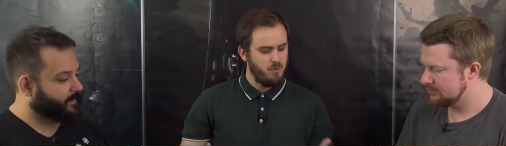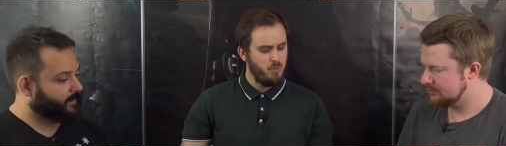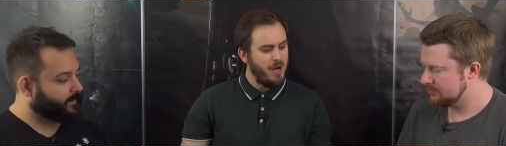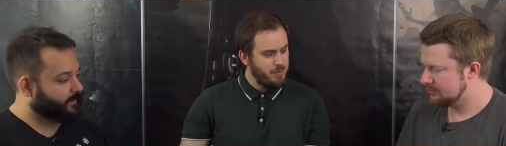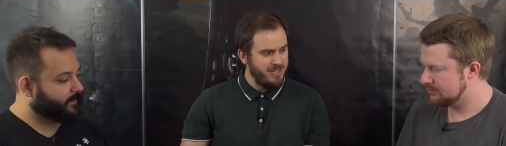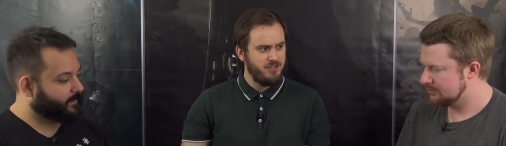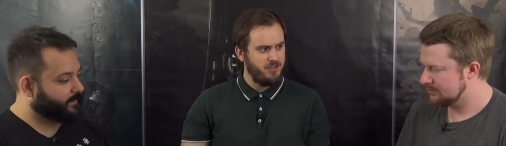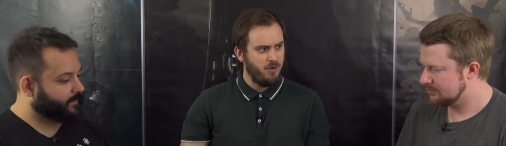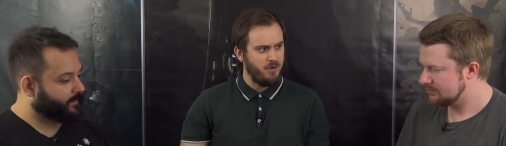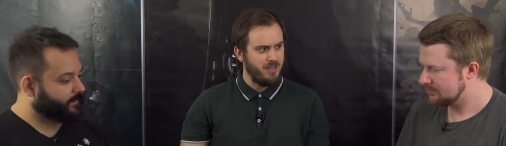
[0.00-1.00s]
Speaker 1: while we can
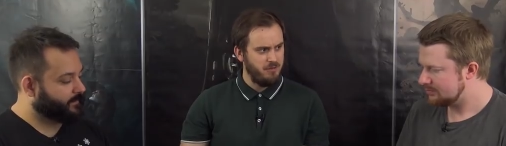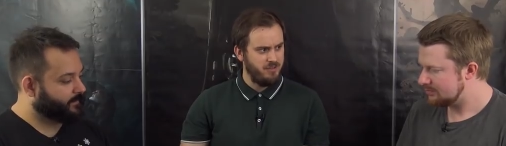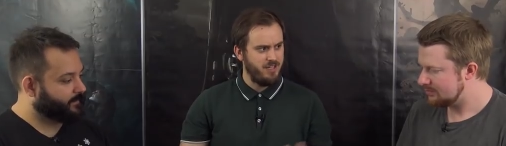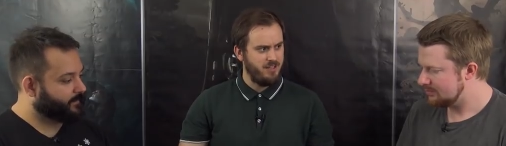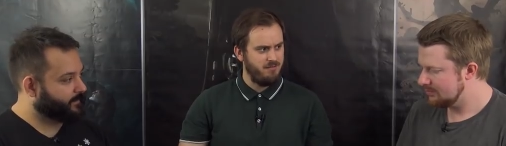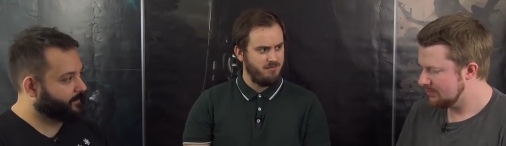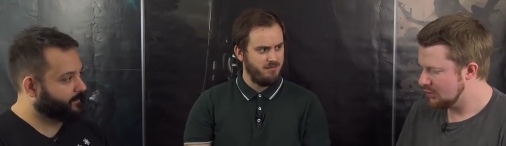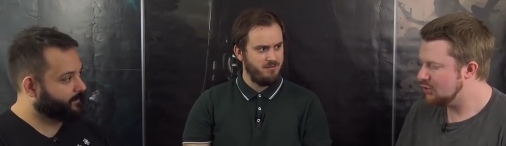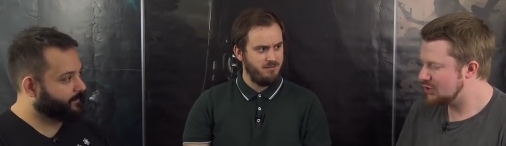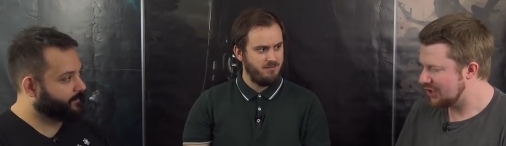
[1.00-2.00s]
talk, I would say
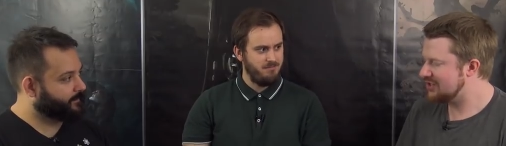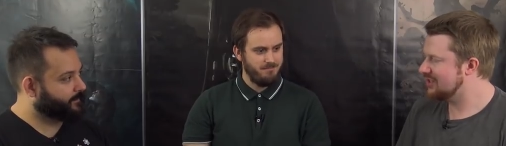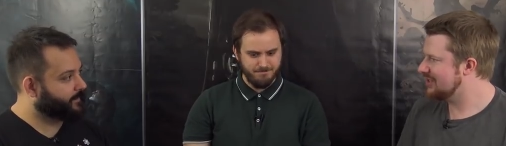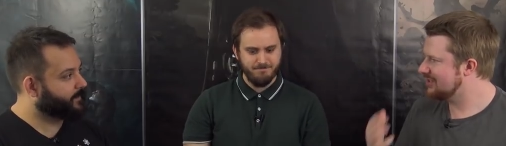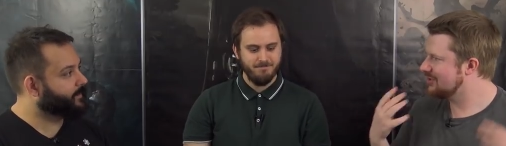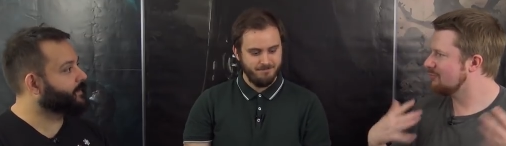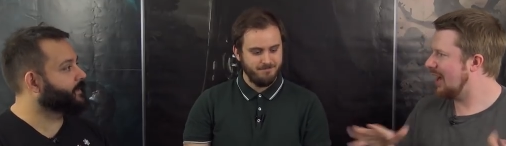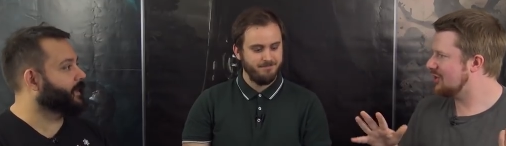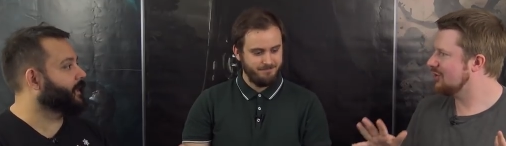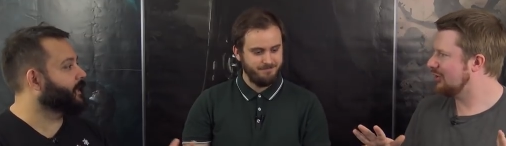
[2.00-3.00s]
use justice as mm.
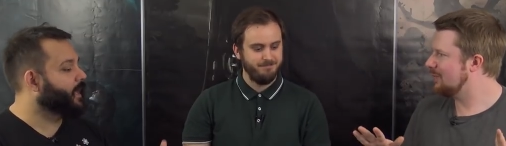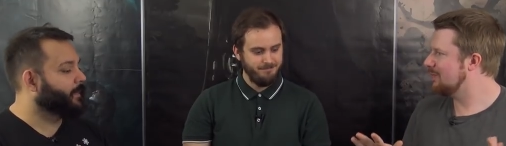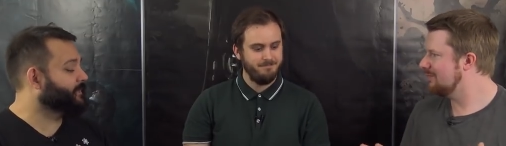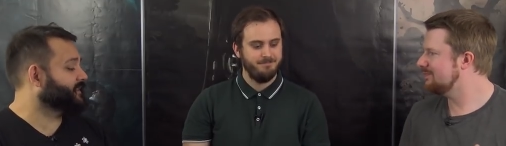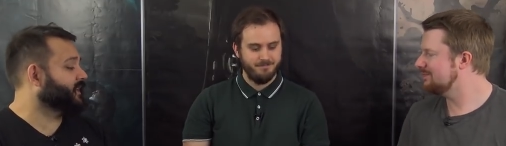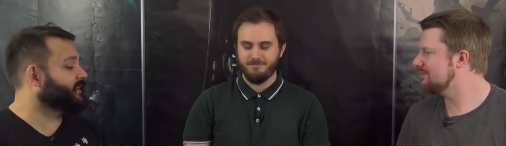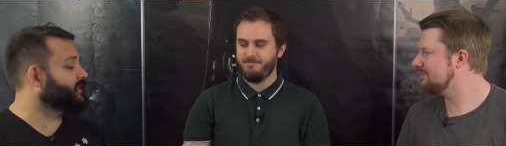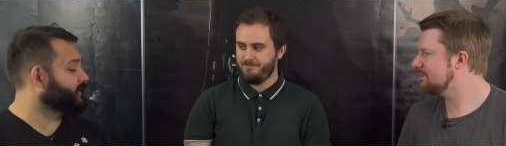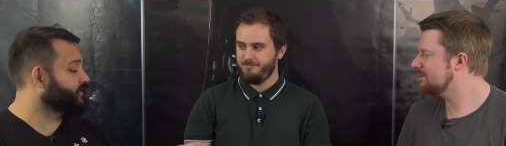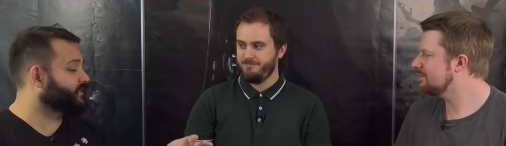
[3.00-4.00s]
rational. Yeah. Mm
Speaker 2: -hmm. Besides,
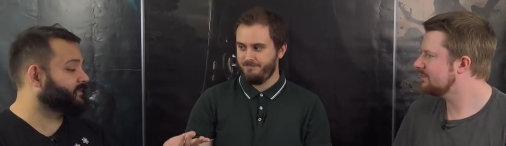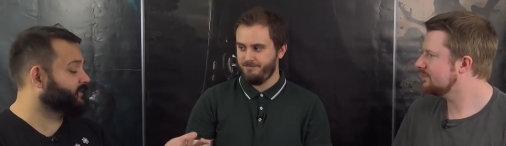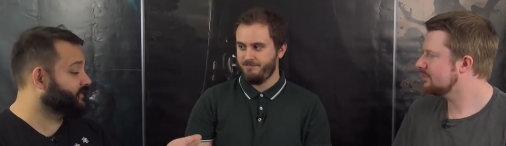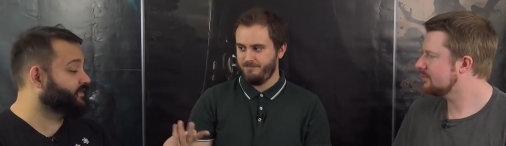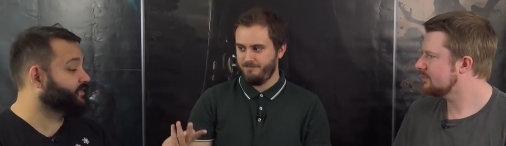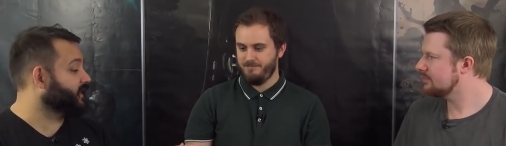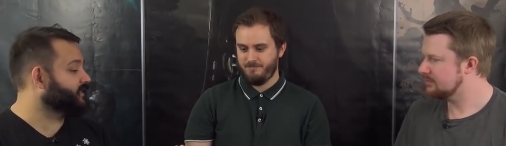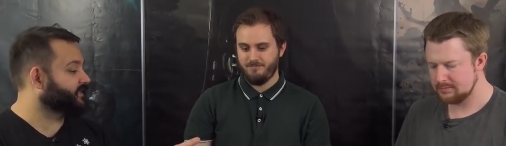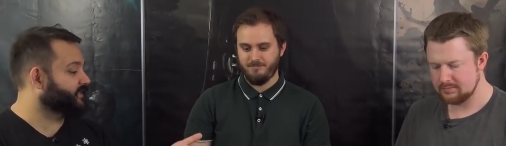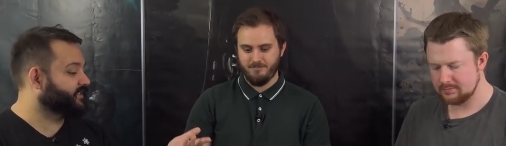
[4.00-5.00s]
it's it's
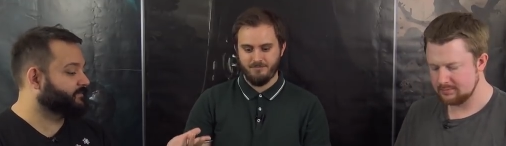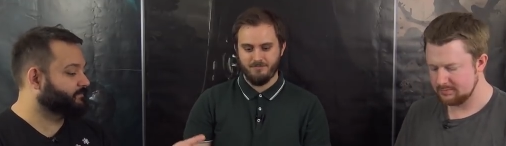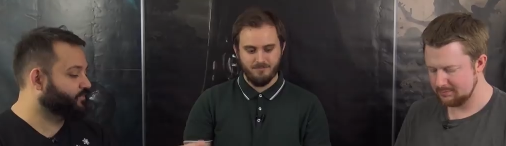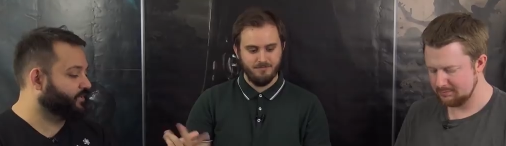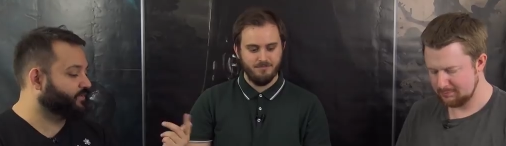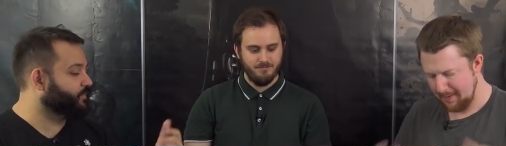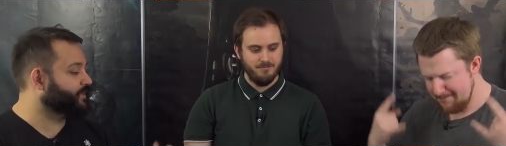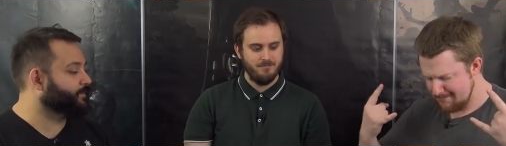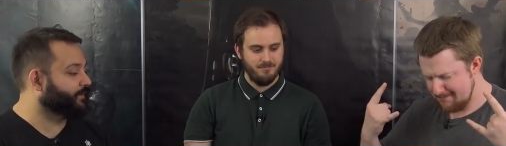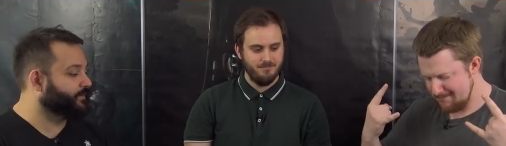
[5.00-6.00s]
justice. Just
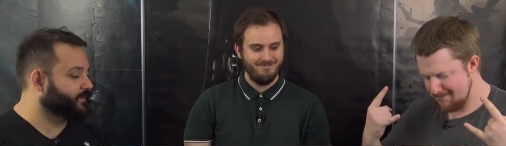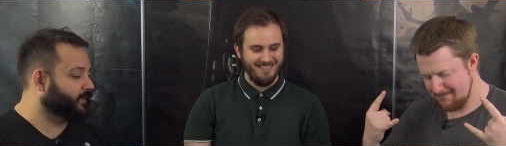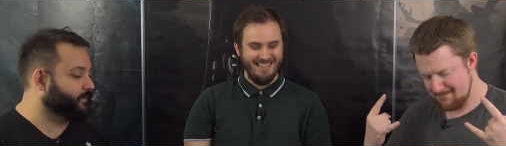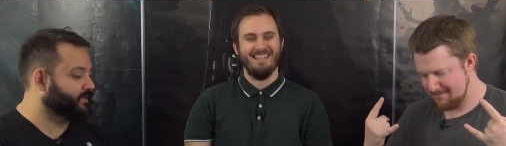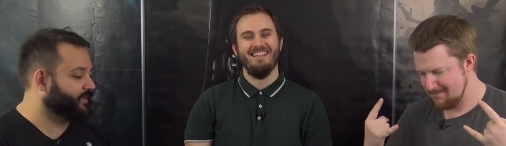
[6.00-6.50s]
whisper to Solomon's